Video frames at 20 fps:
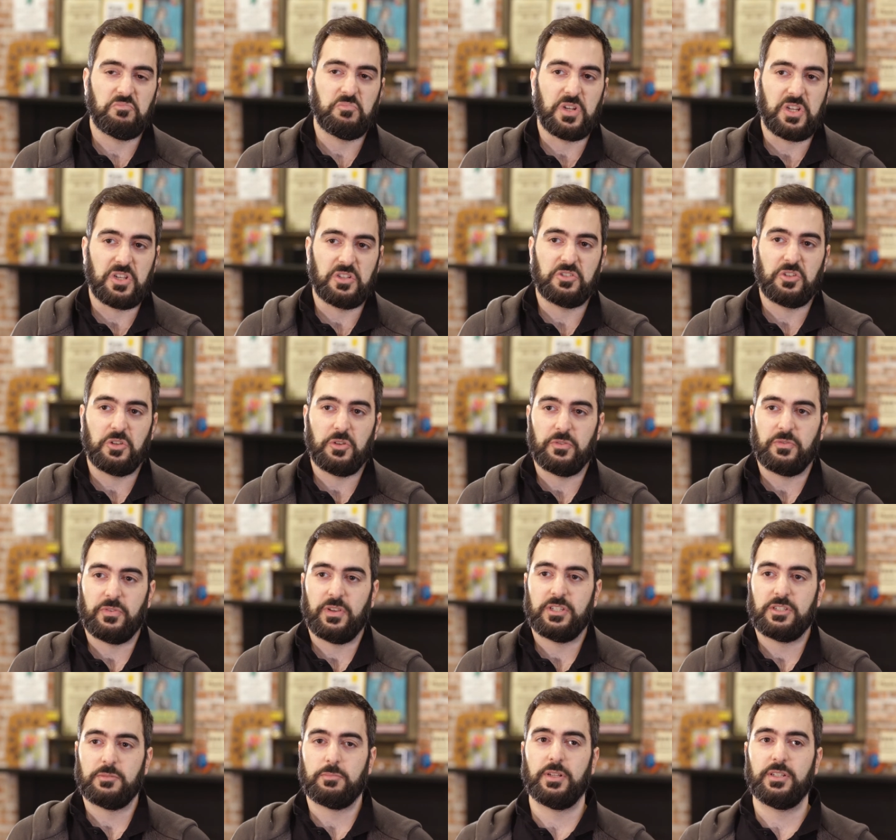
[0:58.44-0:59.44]
we could do
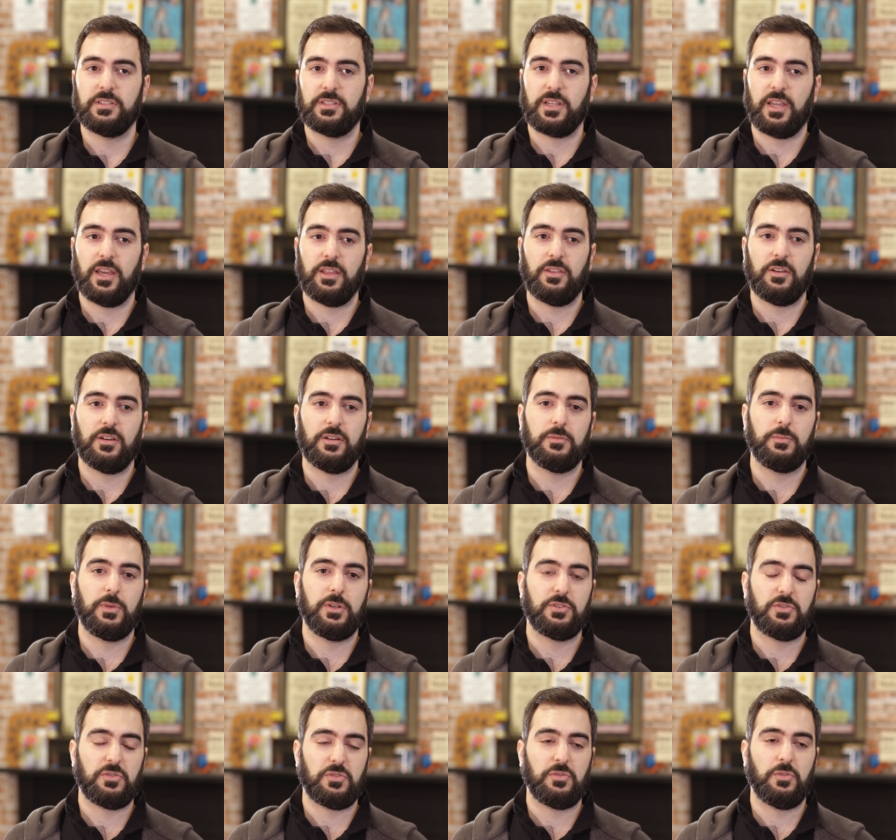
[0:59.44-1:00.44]
feasibly together and
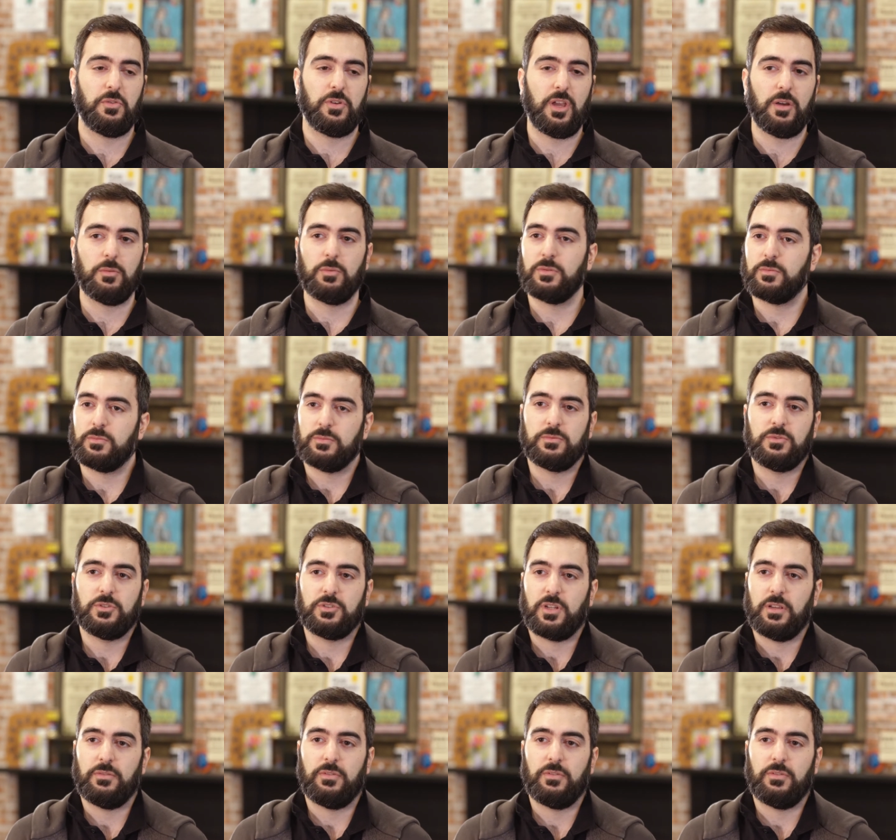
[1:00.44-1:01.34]
we just thought, yeah, we'll just